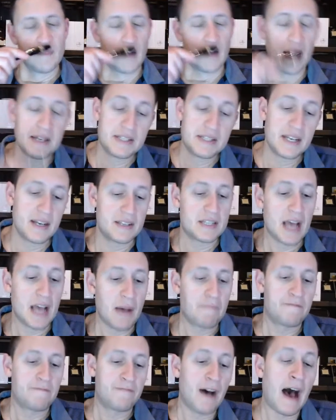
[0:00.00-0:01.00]
I did a
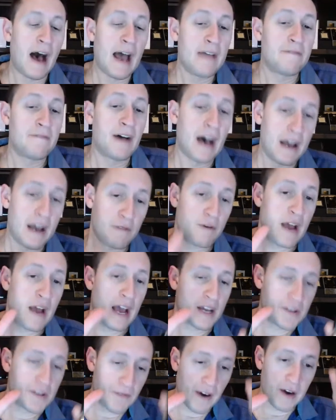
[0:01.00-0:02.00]
top five
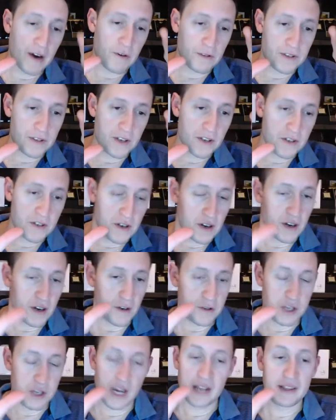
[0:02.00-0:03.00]
Hyrax fragrances. You can go
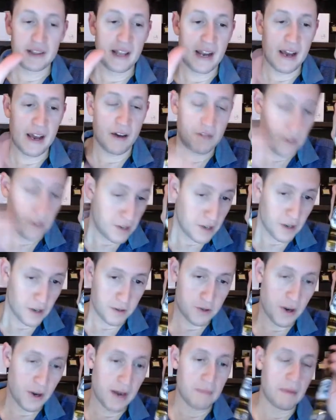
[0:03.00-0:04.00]
check that out. You can go
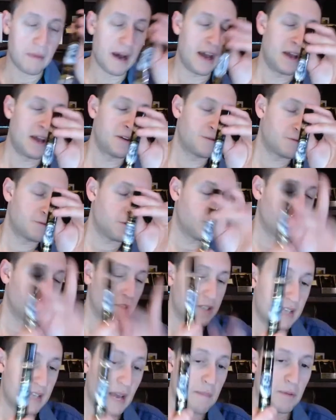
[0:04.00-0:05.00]
try to buy or, or
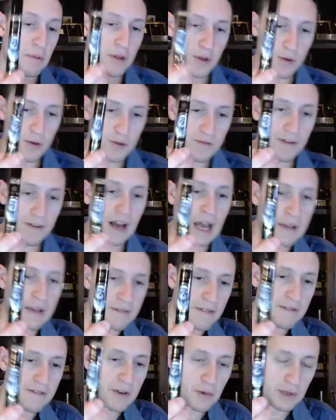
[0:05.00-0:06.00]
sample those five
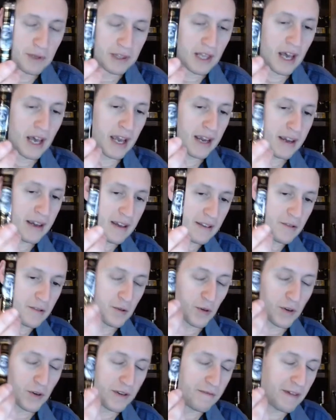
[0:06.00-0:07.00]
if you would like. There's
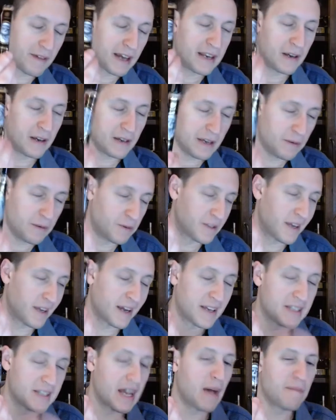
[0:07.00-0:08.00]
only I did, it was like
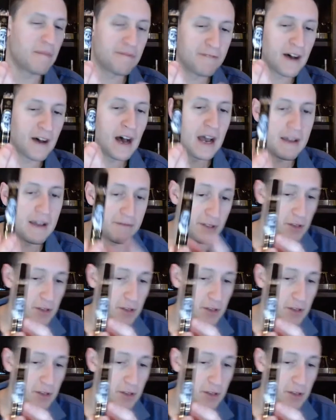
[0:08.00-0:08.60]
a top five.